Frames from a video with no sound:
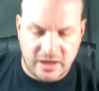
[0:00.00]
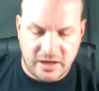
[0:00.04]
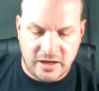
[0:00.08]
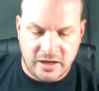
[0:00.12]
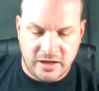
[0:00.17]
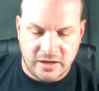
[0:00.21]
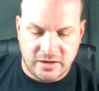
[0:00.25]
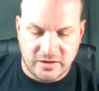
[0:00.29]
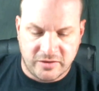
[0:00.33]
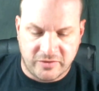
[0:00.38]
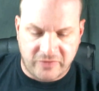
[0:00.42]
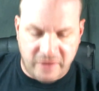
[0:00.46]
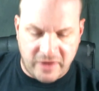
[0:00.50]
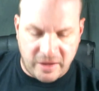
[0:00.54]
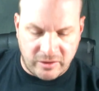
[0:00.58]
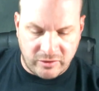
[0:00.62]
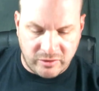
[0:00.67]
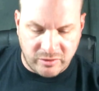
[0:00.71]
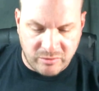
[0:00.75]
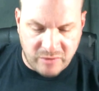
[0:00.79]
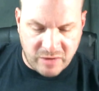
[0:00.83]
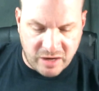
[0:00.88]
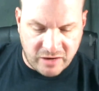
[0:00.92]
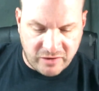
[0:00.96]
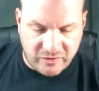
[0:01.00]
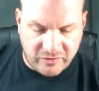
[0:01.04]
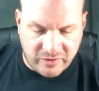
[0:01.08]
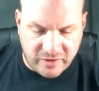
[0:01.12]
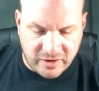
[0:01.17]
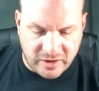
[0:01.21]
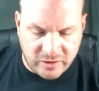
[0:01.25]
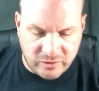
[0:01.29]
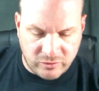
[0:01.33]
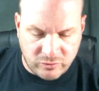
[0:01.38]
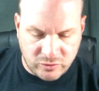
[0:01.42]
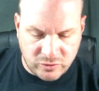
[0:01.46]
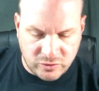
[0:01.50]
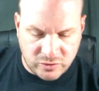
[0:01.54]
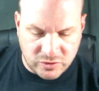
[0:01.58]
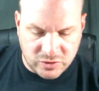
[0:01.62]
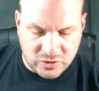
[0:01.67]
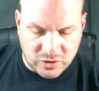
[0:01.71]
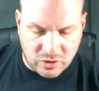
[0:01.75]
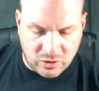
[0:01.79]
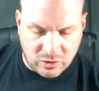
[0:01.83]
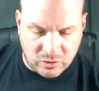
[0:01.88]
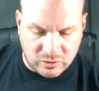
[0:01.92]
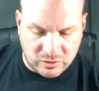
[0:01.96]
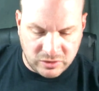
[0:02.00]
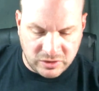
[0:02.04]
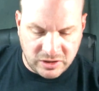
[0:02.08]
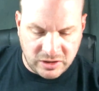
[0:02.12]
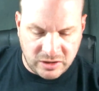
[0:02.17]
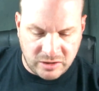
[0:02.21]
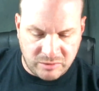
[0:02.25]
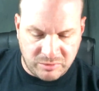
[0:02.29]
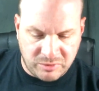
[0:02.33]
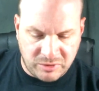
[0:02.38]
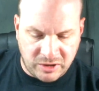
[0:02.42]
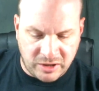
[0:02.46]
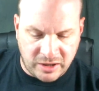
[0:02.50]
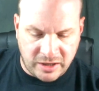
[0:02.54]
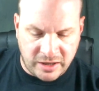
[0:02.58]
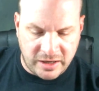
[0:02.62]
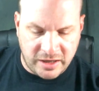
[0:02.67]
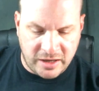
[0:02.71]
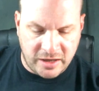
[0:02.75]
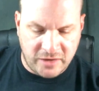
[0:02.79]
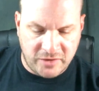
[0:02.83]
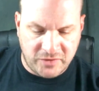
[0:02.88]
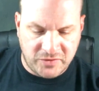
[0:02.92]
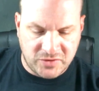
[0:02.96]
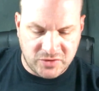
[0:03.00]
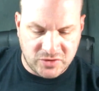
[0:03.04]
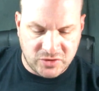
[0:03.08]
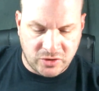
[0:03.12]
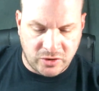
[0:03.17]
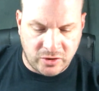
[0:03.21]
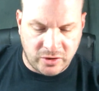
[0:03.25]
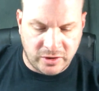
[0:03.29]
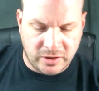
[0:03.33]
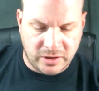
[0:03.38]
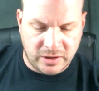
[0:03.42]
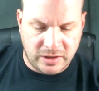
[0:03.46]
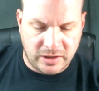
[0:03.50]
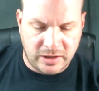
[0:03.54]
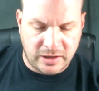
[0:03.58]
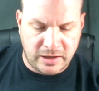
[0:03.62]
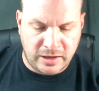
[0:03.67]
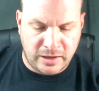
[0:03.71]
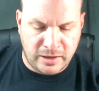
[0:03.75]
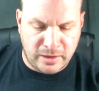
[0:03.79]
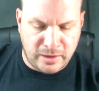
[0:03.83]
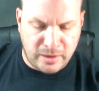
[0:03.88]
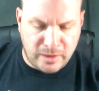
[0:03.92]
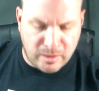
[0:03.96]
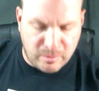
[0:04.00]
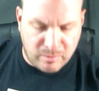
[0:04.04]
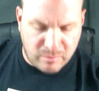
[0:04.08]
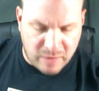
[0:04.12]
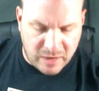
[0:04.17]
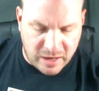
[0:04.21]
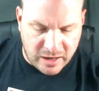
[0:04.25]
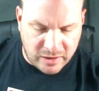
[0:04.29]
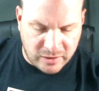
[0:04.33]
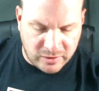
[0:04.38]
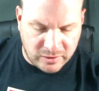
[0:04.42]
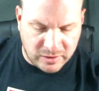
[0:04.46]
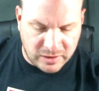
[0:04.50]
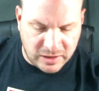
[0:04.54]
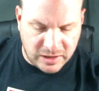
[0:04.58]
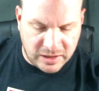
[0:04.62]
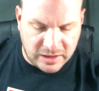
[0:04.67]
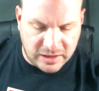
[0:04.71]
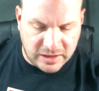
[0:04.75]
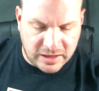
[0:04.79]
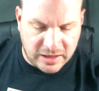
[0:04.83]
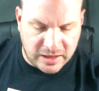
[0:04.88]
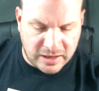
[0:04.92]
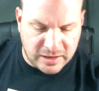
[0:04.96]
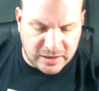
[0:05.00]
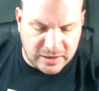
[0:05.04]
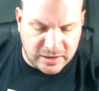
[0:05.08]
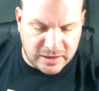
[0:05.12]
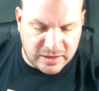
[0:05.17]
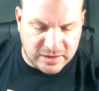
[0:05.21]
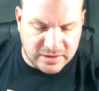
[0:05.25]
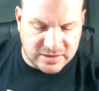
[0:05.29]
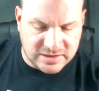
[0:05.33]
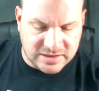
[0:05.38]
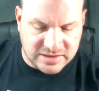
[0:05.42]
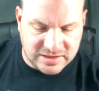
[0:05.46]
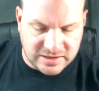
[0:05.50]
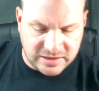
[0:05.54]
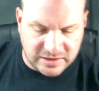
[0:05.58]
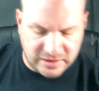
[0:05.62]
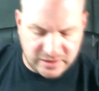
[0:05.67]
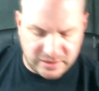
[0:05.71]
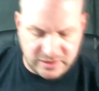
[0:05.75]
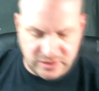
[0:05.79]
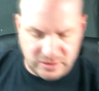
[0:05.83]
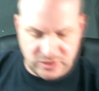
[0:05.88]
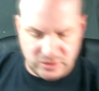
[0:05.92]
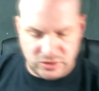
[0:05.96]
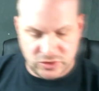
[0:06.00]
The following modifying rules only apply if the target, a model it cannot see.